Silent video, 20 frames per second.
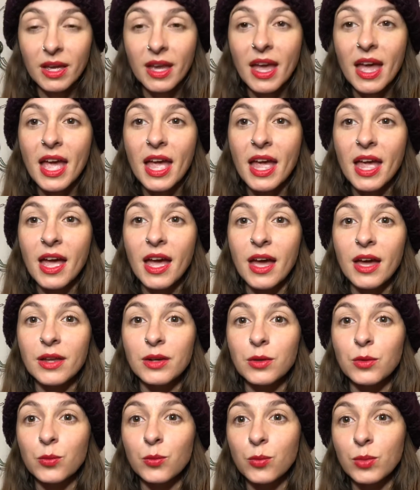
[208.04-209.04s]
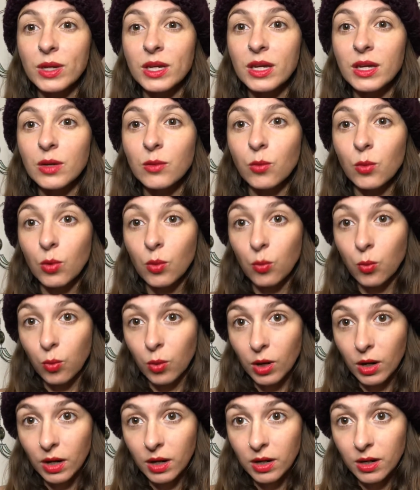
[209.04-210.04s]
And we will
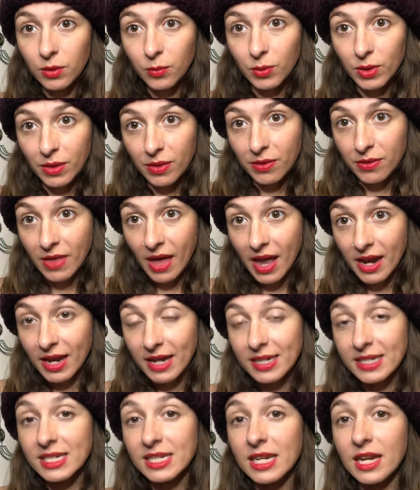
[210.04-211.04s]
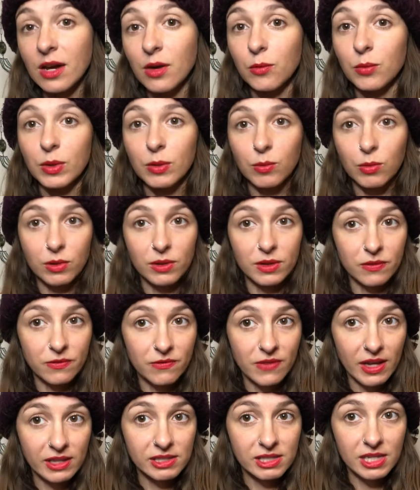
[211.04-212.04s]
work with that idea. We will
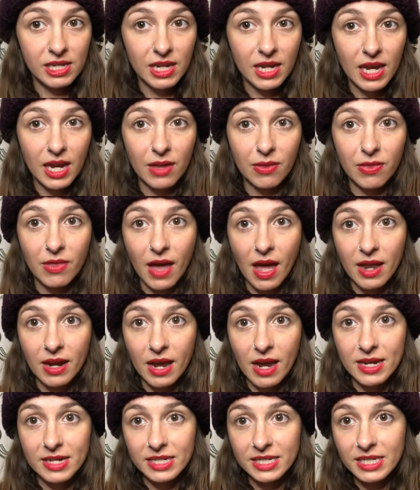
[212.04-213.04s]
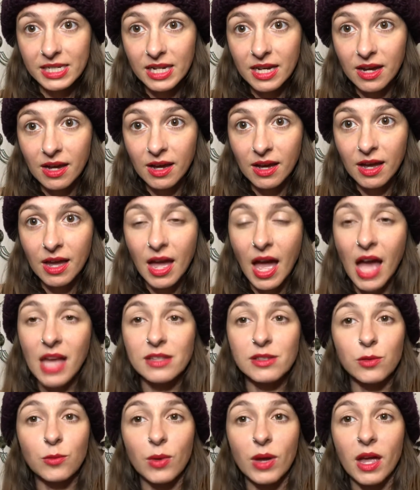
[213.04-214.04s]
investigate that idea
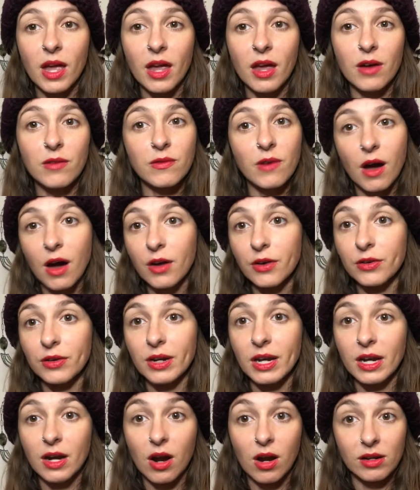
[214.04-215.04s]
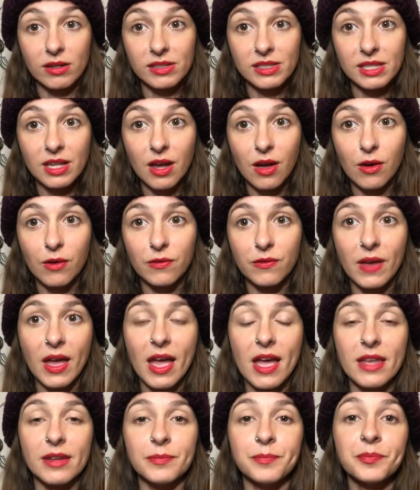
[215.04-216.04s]
as a way of honoring ourselves
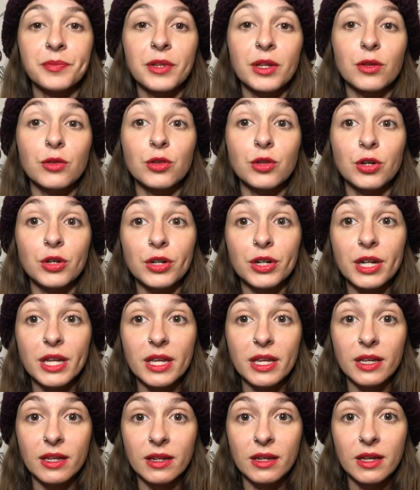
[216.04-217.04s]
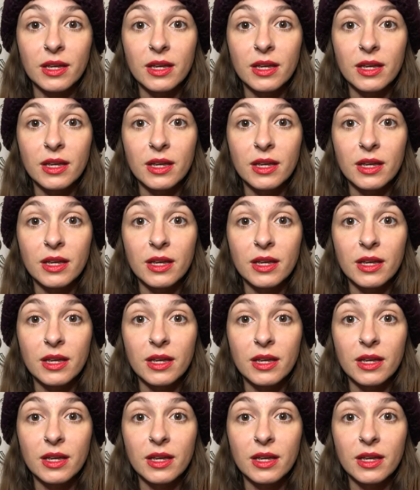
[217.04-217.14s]
and learning